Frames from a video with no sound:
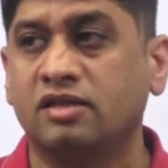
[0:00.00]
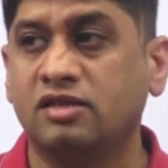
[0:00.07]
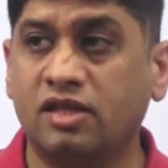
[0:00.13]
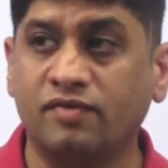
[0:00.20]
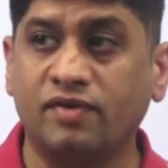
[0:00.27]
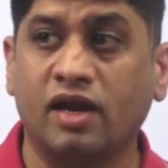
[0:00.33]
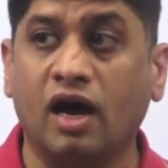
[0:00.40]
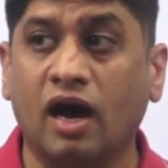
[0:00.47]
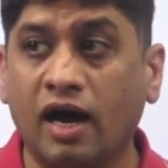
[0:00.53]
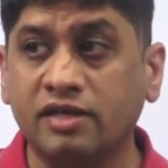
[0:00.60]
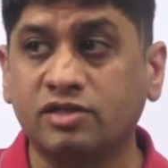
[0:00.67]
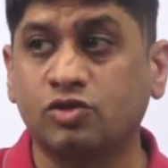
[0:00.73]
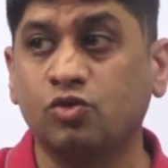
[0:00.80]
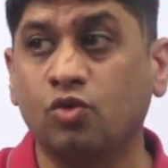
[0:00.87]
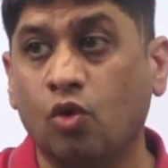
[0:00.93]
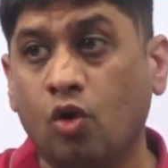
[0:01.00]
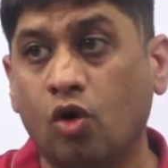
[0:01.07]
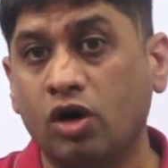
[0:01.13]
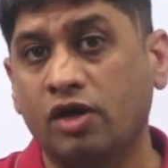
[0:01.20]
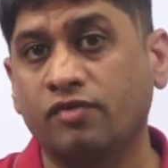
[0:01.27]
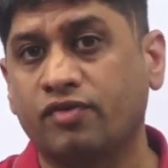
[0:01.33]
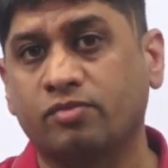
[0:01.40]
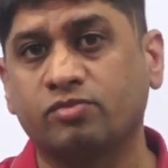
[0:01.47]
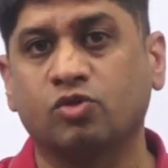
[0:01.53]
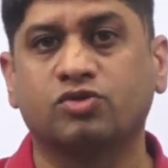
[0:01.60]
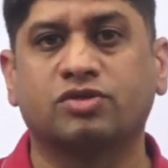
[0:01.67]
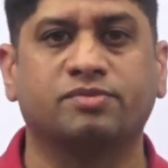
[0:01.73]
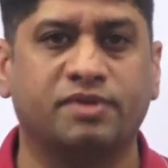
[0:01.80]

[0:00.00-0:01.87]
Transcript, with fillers: they will ask you only from those